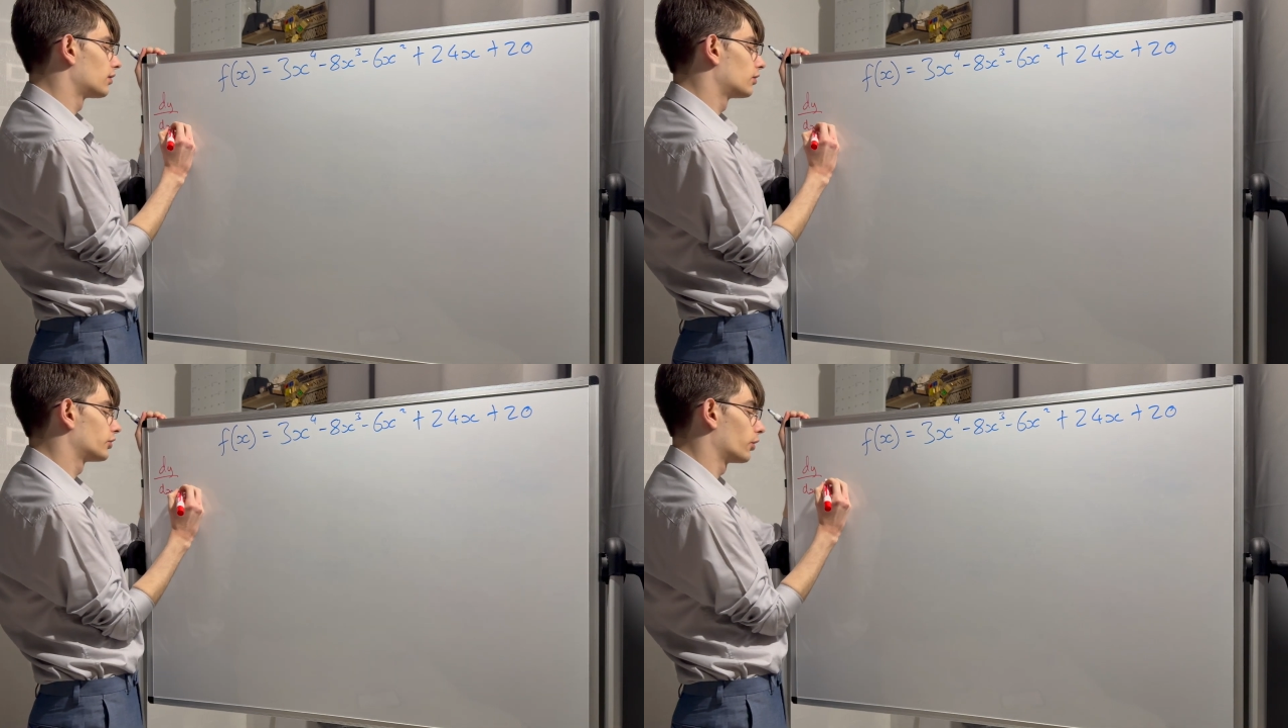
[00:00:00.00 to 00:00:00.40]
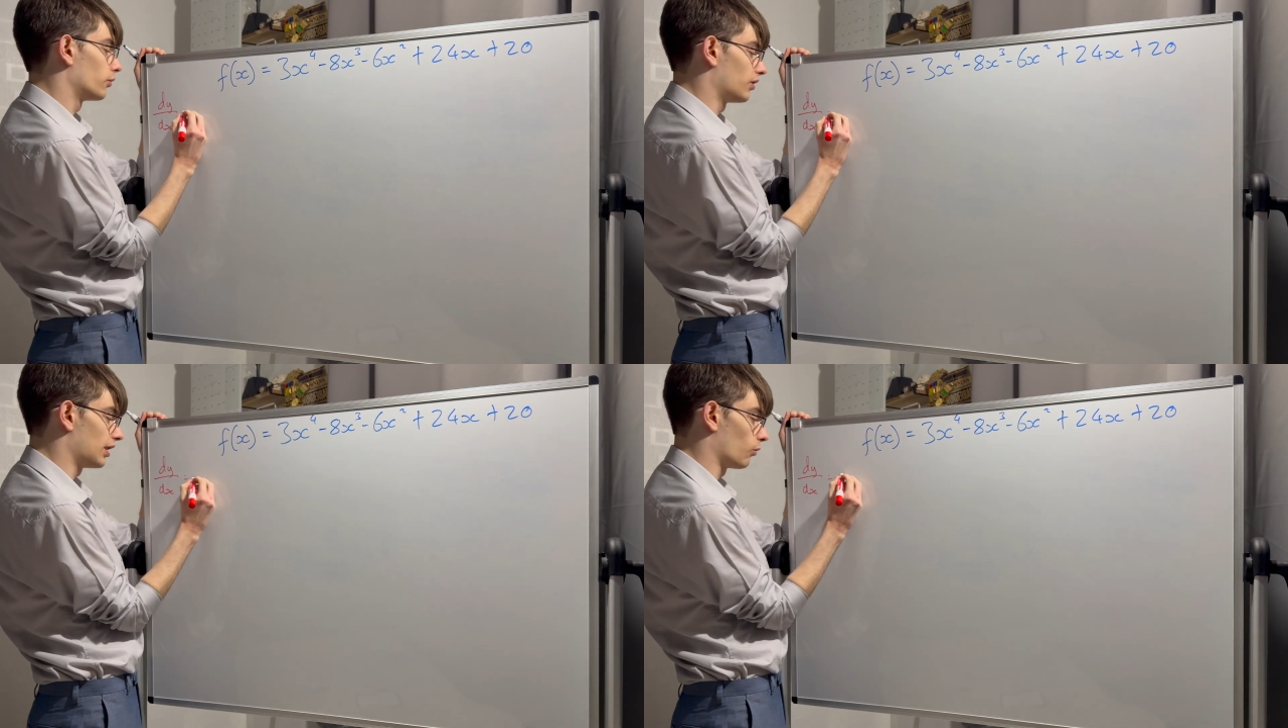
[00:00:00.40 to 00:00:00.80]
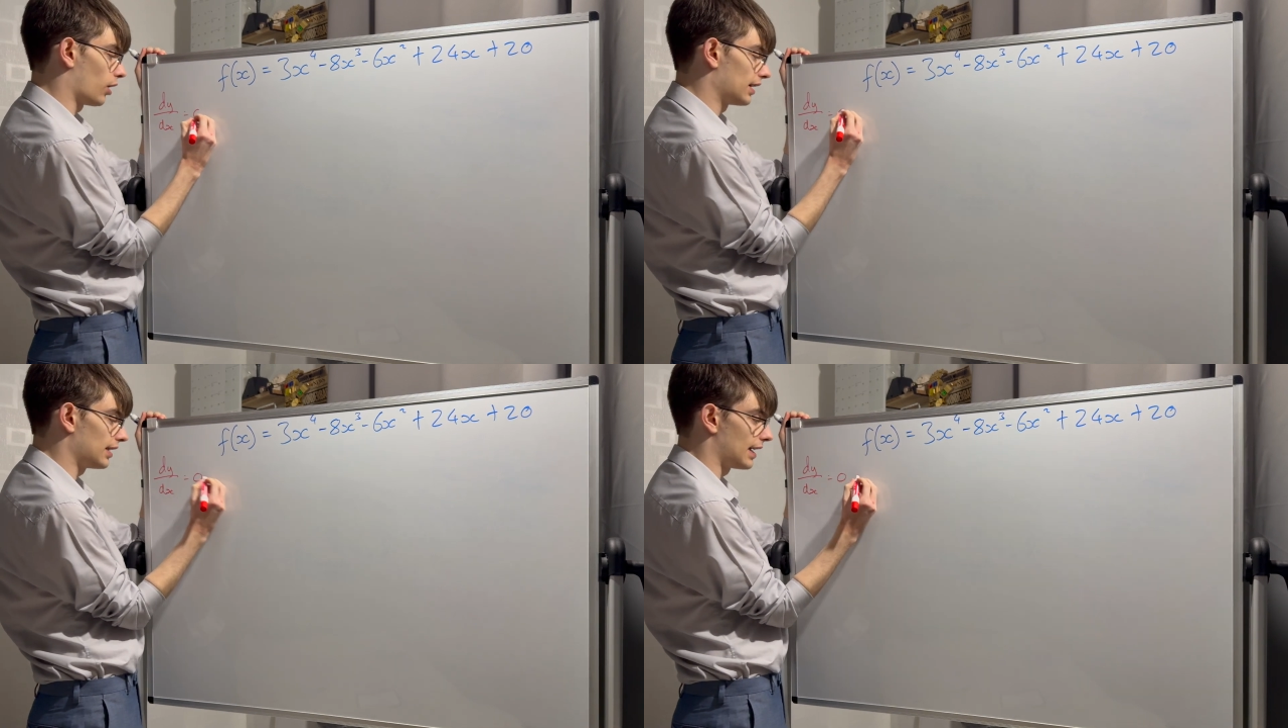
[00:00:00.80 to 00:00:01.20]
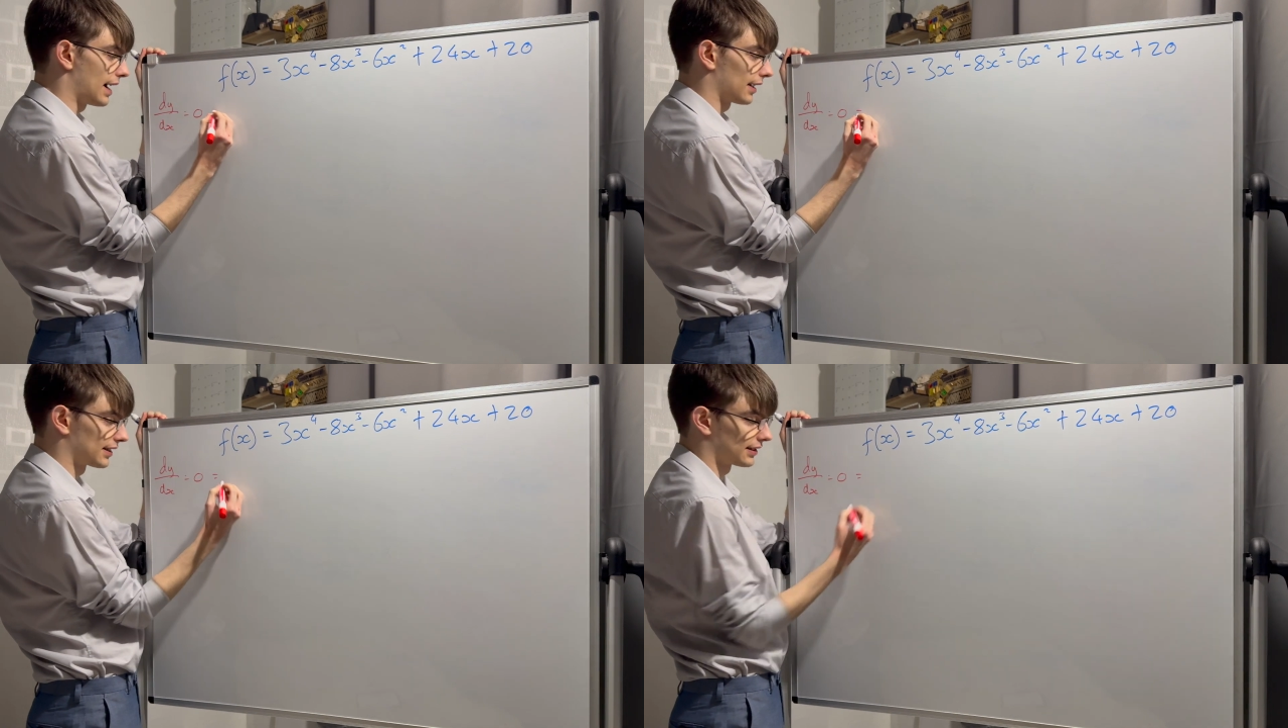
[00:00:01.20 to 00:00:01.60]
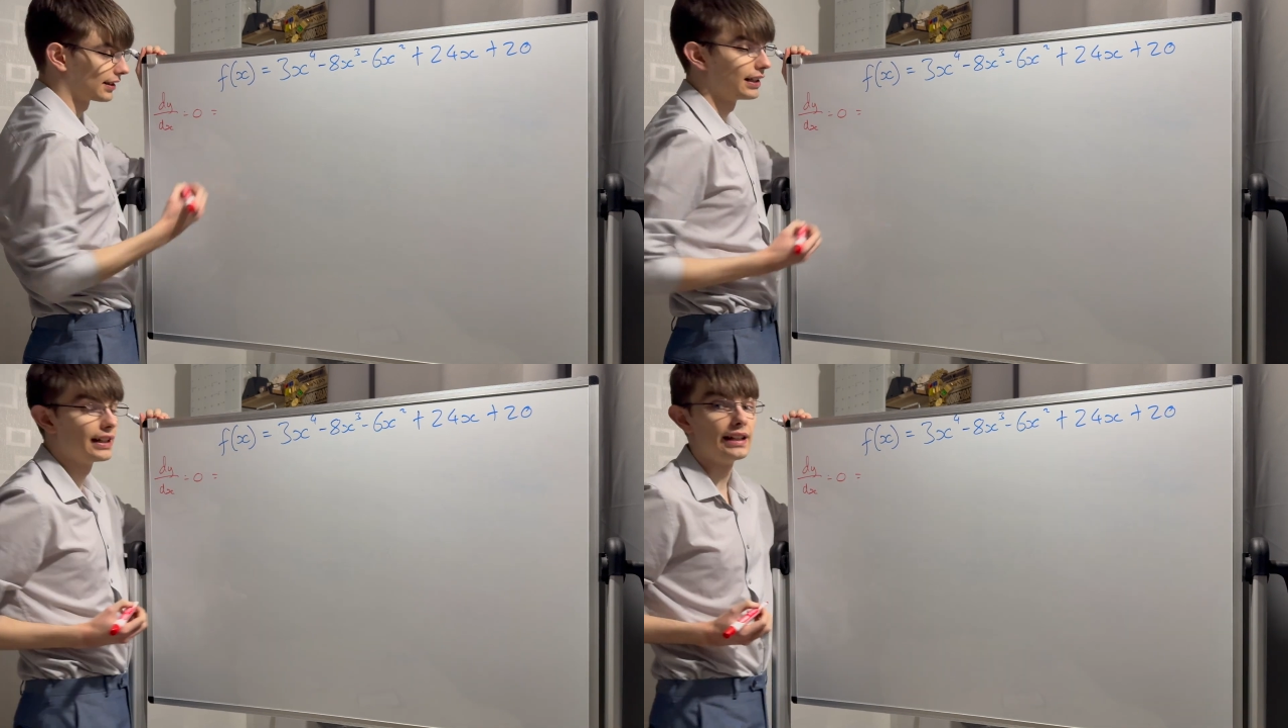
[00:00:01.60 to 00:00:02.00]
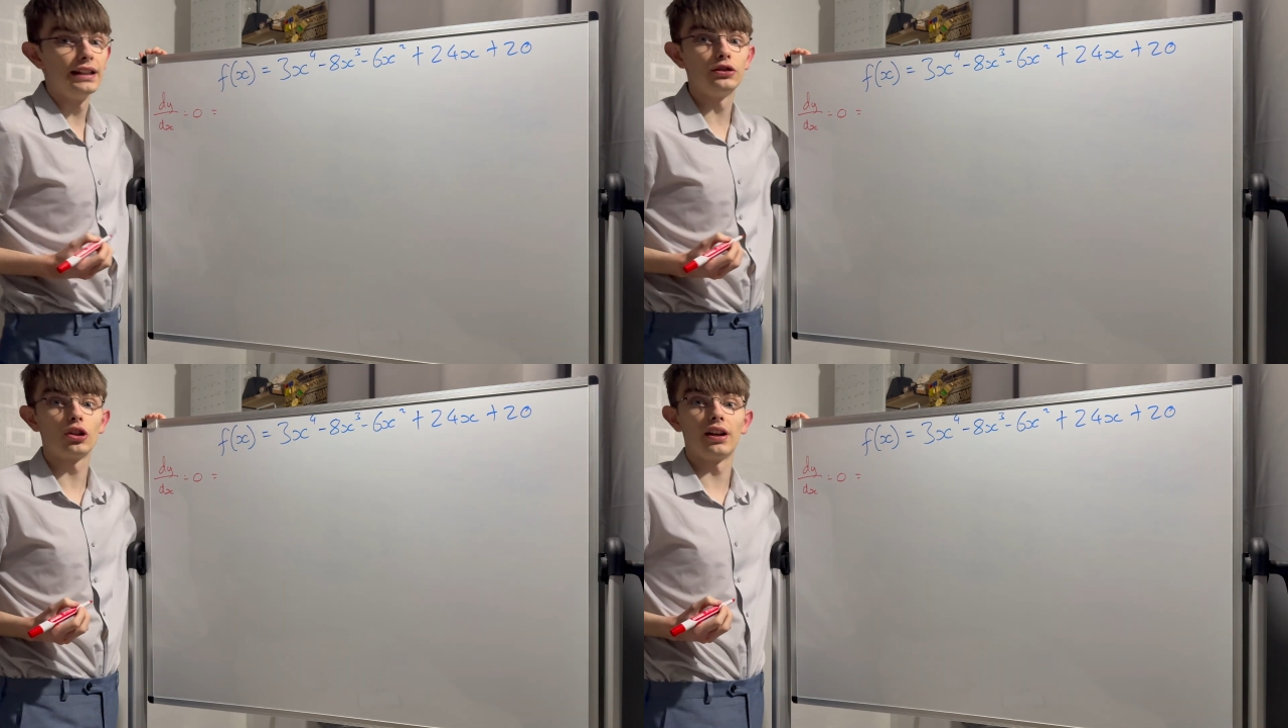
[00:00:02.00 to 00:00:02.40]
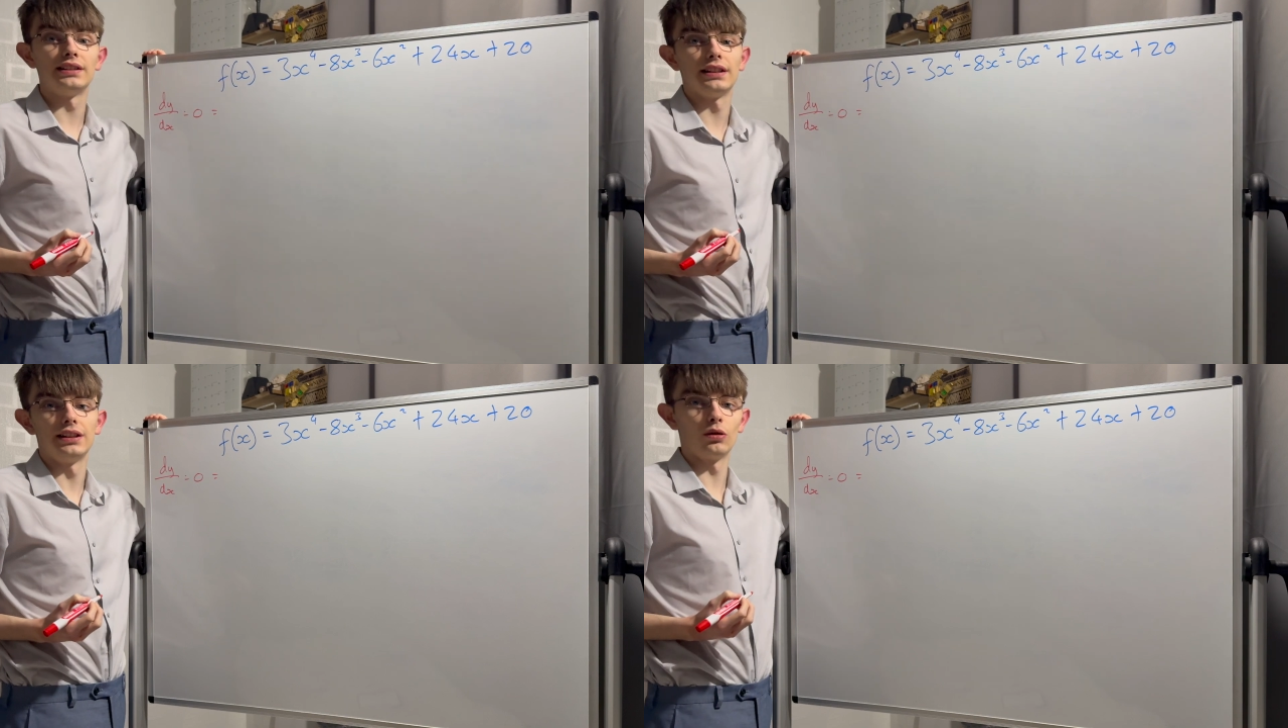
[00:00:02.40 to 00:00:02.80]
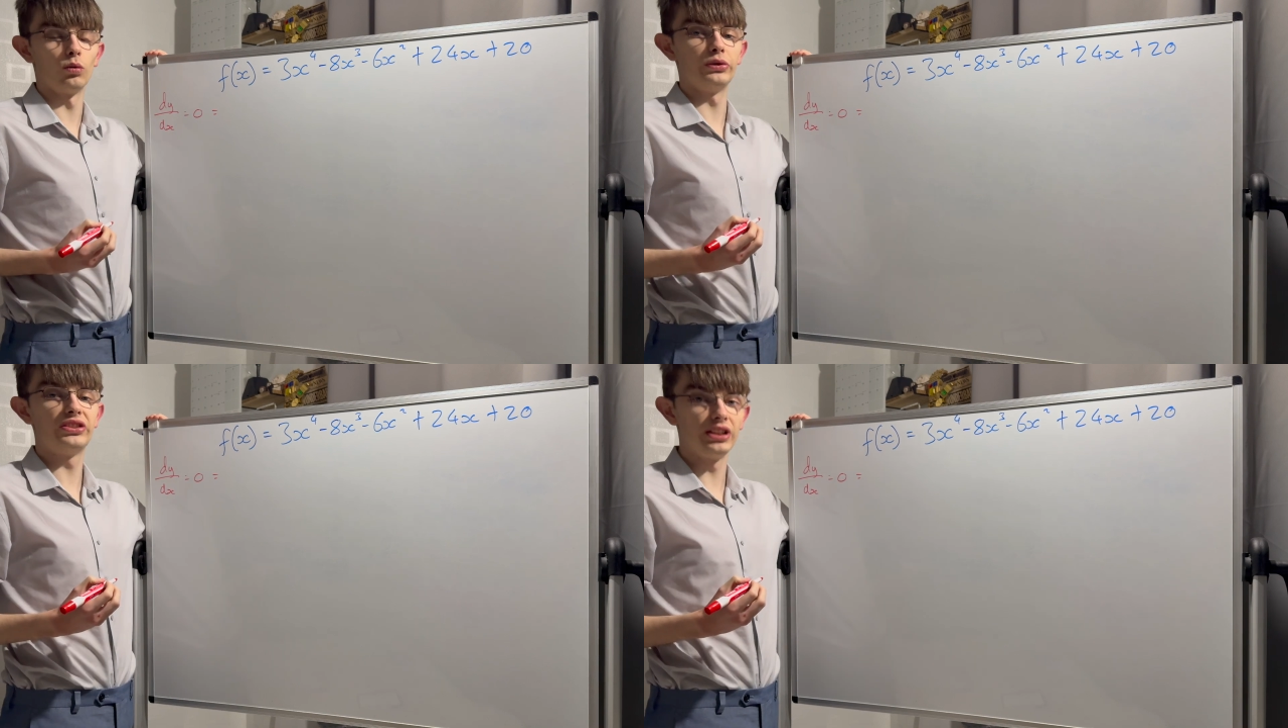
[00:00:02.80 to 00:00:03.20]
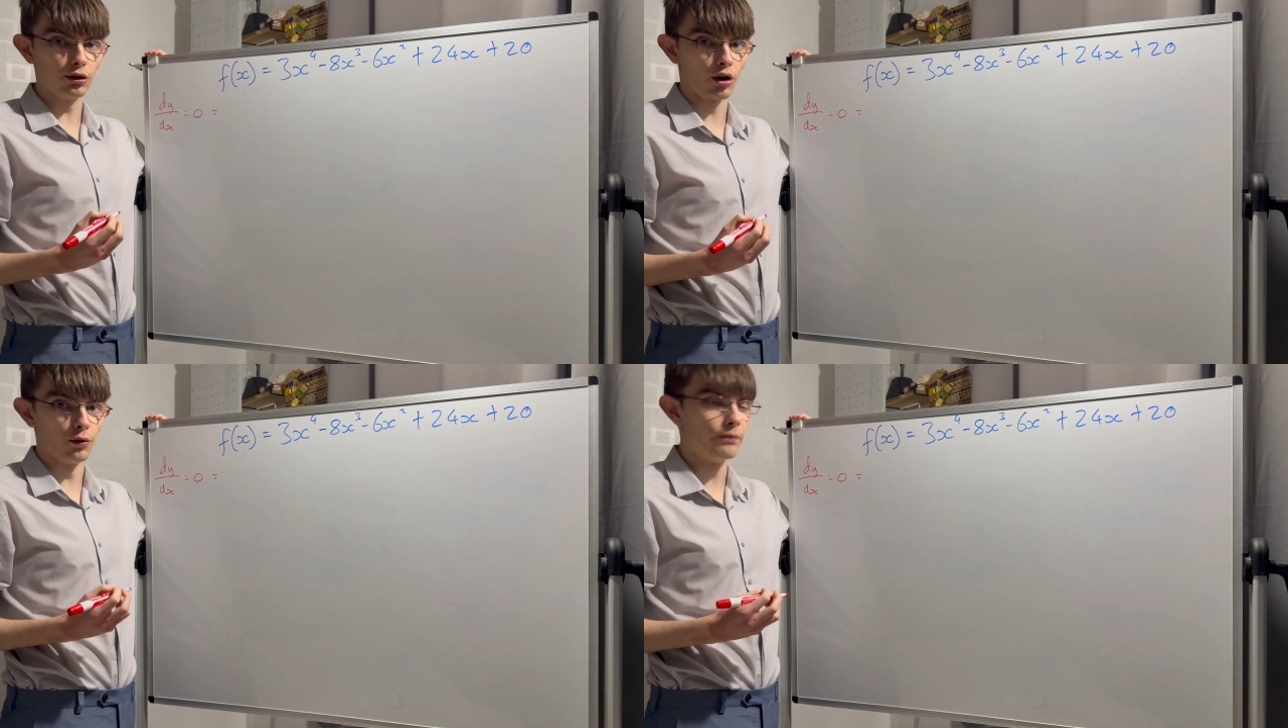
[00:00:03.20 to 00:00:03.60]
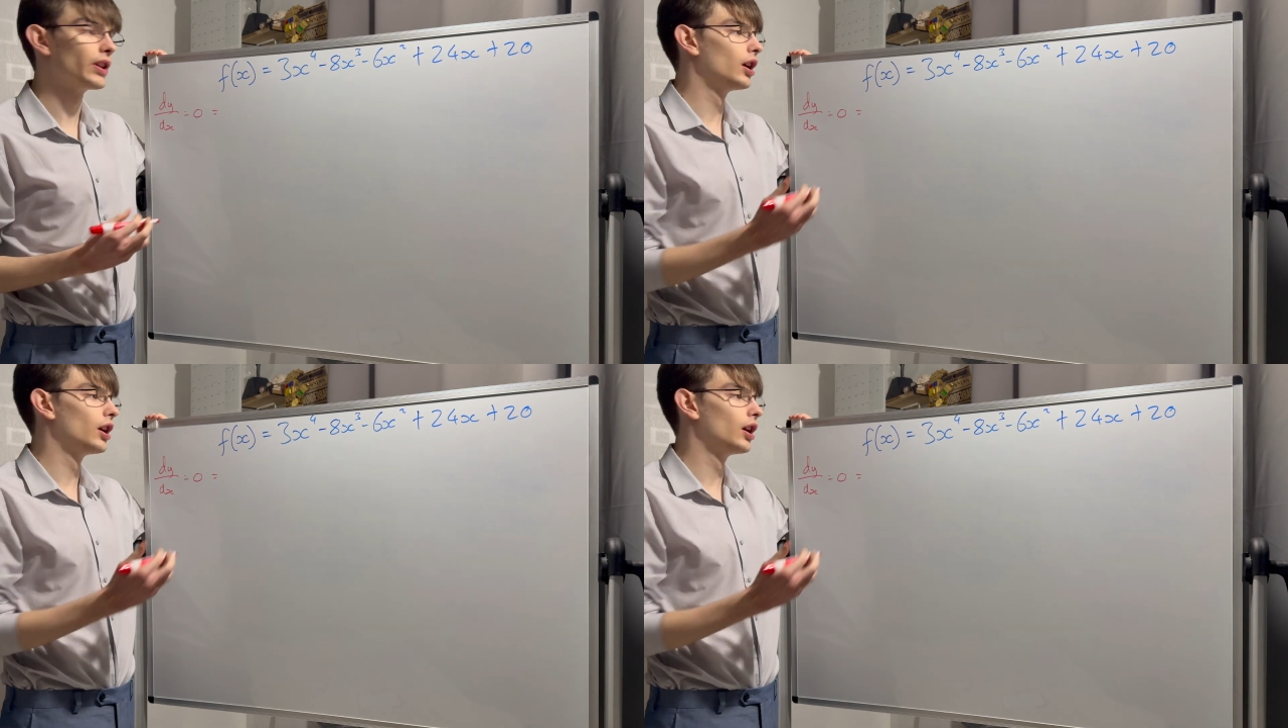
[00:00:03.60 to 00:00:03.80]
so dy dx, is going to equal 0.